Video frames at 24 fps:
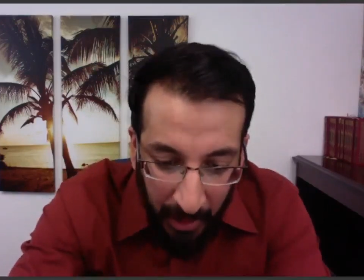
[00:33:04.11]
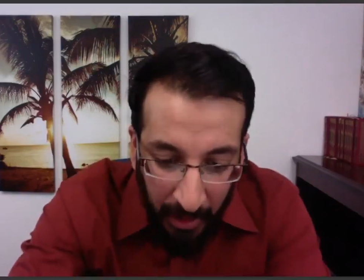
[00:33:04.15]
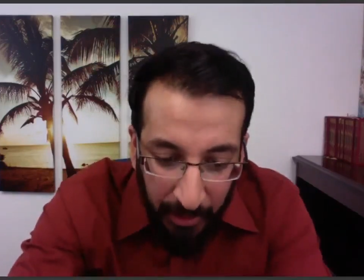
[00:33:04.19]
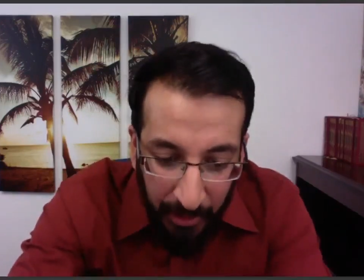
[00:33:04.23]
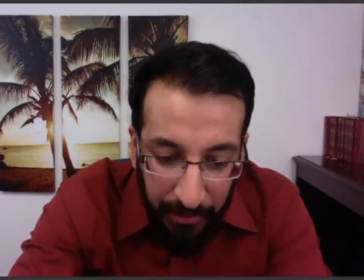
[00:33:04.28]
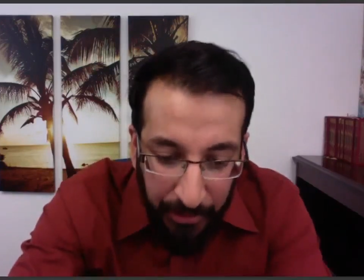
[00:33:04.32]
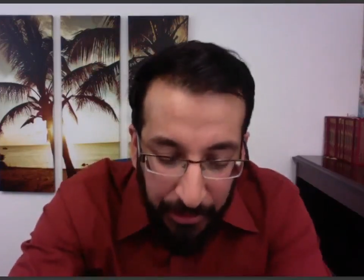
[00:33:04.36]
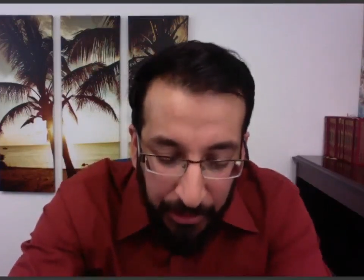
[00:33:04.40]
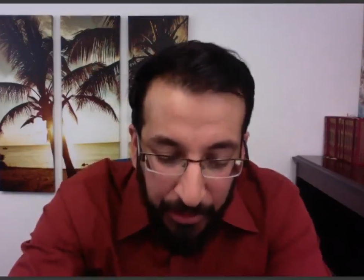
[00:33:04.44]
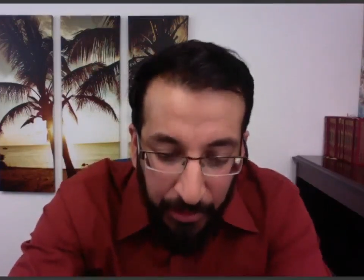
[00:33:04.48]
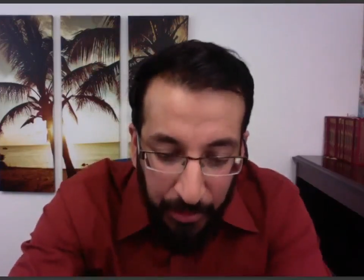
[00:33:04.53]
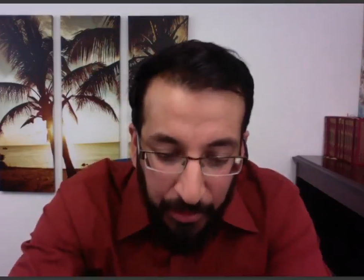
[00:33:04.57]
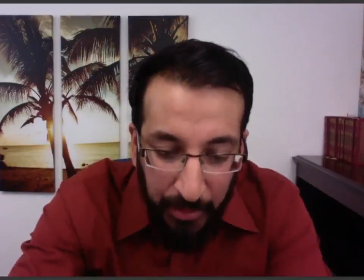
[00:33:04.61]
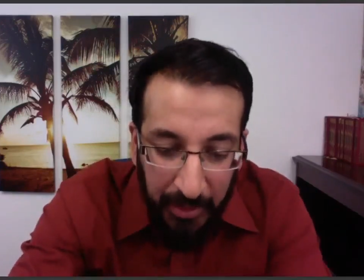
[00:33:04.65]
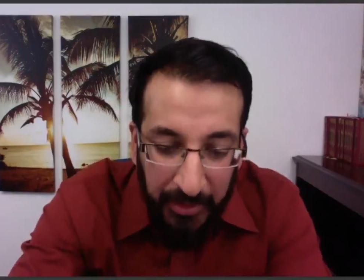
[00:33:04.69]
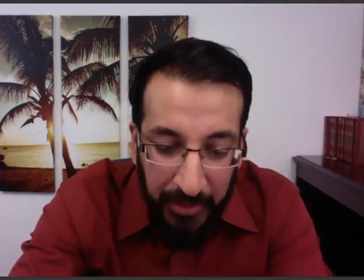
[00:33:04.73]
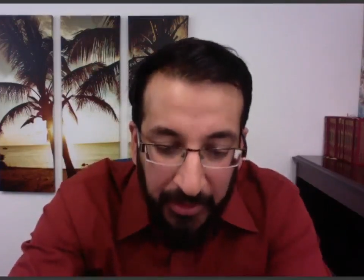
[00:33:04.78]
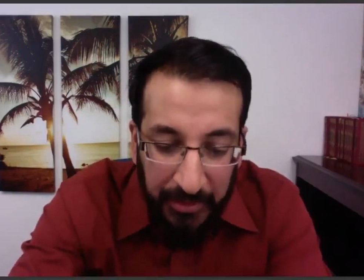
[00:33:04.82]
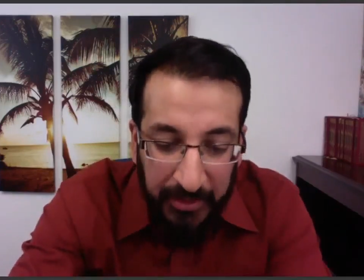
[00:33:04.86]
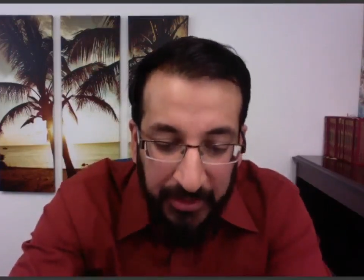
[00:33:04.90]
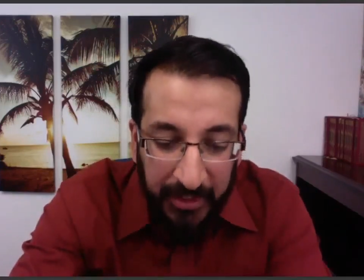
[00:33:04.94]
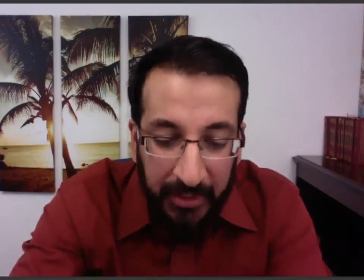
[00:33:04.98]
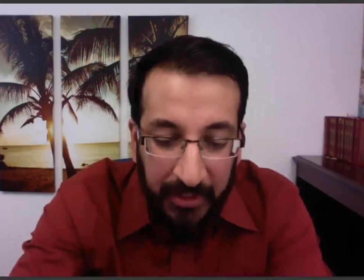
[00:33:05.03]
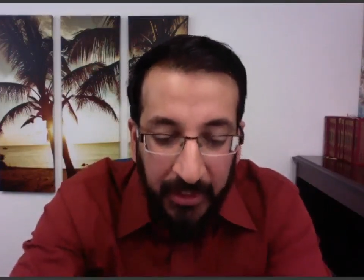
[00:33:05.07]
to
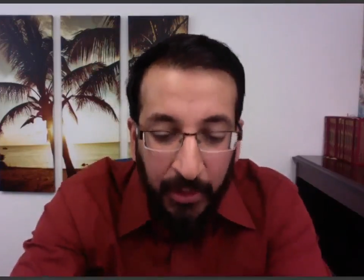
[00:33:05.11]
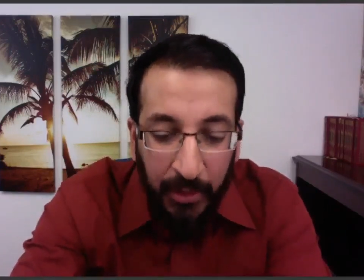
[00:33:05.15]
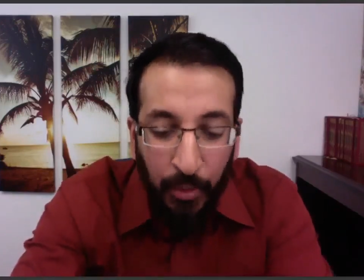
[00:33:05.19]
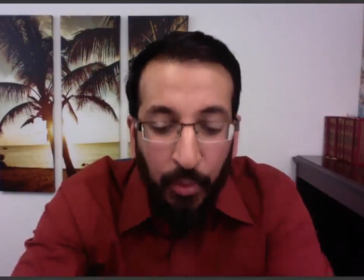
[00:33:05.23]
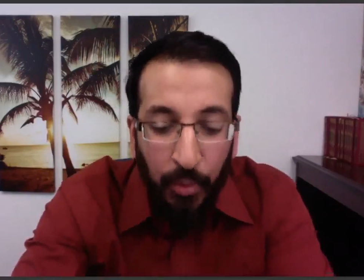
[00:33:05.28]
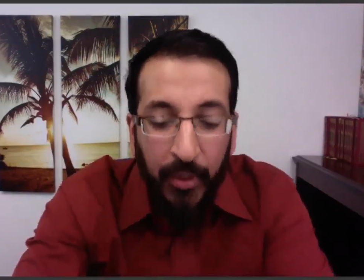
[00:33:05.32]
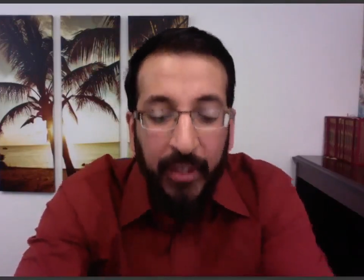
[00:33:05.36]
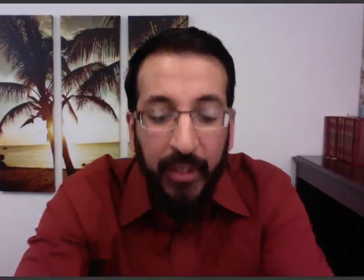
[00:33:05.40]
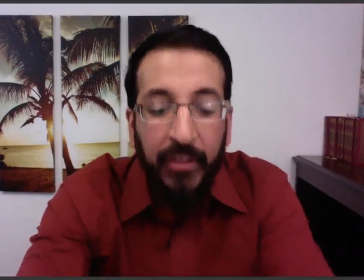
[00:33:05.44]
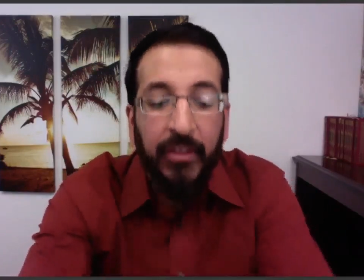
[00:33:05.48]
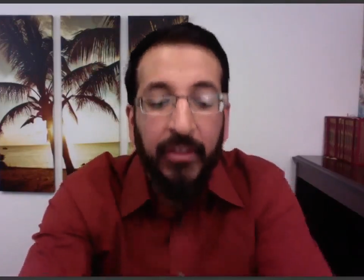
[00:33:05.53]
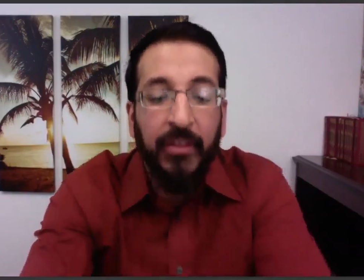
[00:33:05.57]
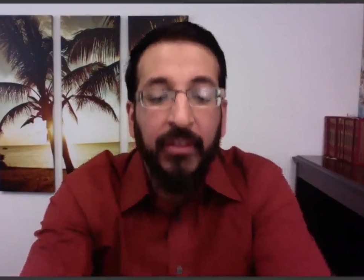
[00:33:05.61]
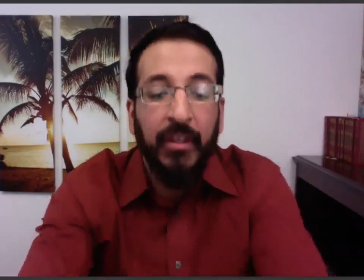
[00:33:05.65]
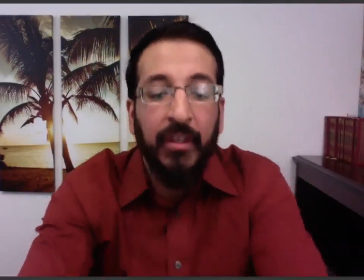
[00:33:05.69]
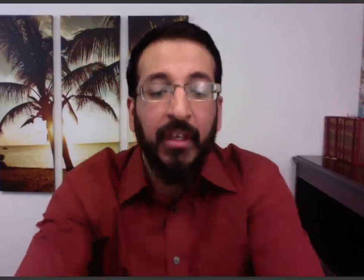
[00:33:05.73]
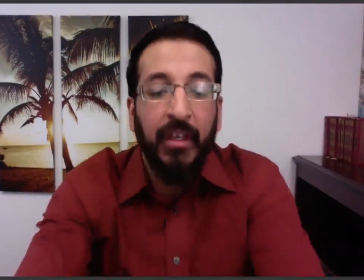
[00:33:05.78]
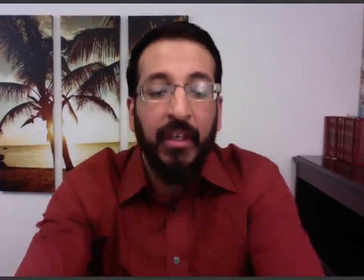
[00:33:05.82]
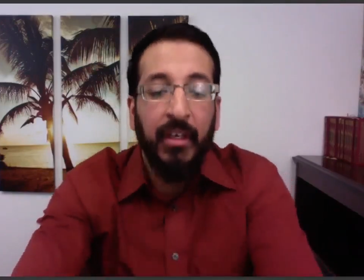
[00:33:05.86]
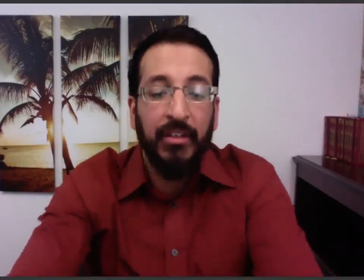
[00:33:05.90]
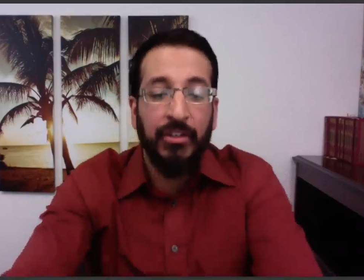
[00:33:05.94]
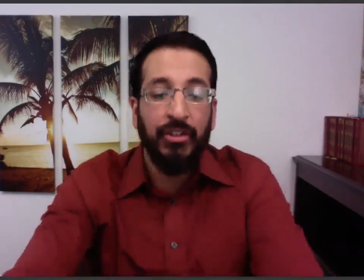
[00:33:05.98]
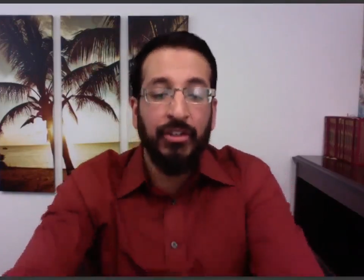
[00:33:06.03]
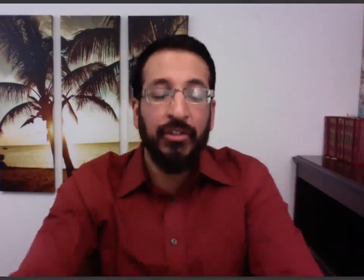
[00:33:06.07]
dealing with
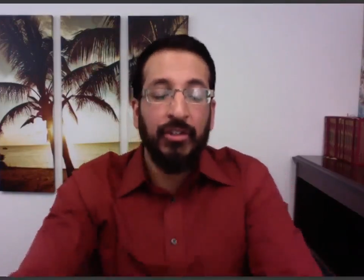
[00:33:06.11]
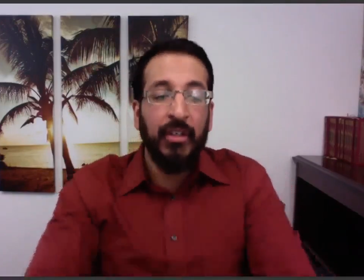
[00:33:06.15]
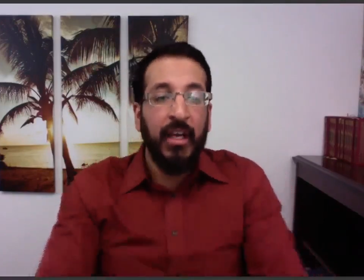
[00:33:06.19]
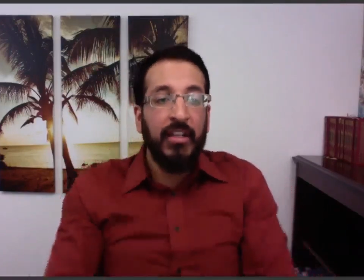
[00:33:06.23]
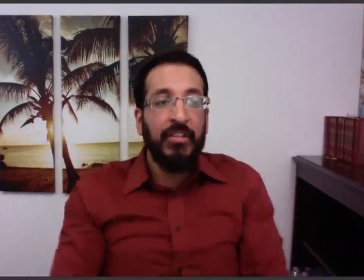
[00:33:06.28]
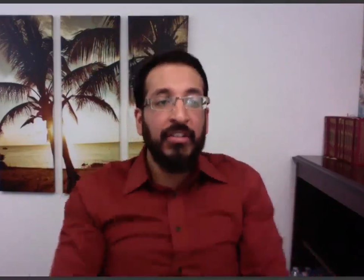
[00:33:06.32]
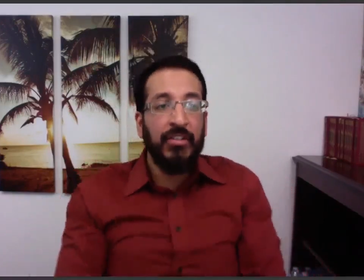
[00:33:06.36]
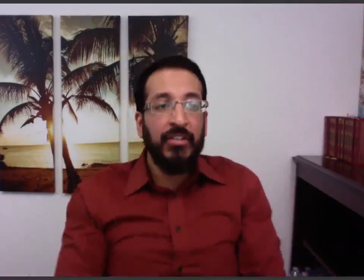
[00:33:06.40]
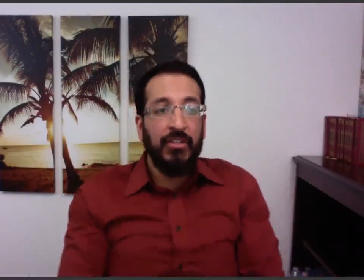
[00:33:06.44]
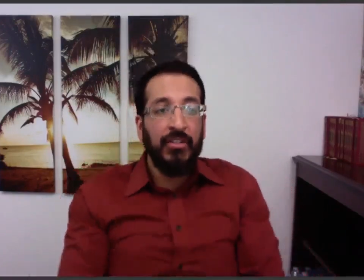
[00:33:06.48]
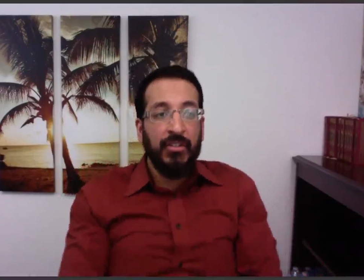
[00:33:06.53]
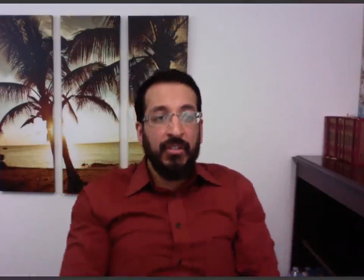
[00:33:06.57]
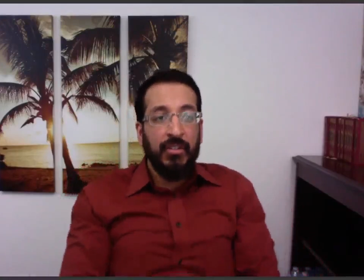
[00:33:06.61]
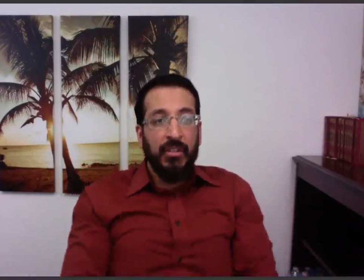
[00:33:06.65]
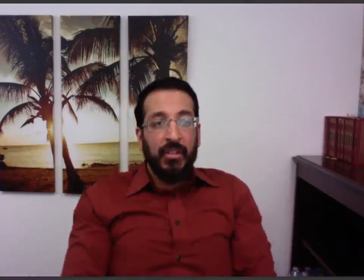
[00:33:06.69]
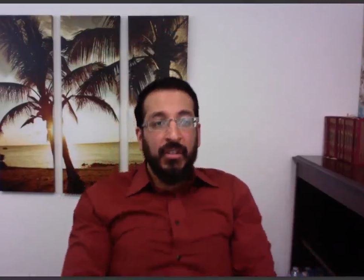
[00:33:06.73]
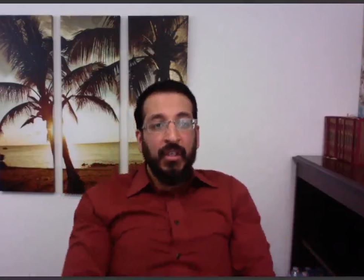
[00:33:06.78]
stress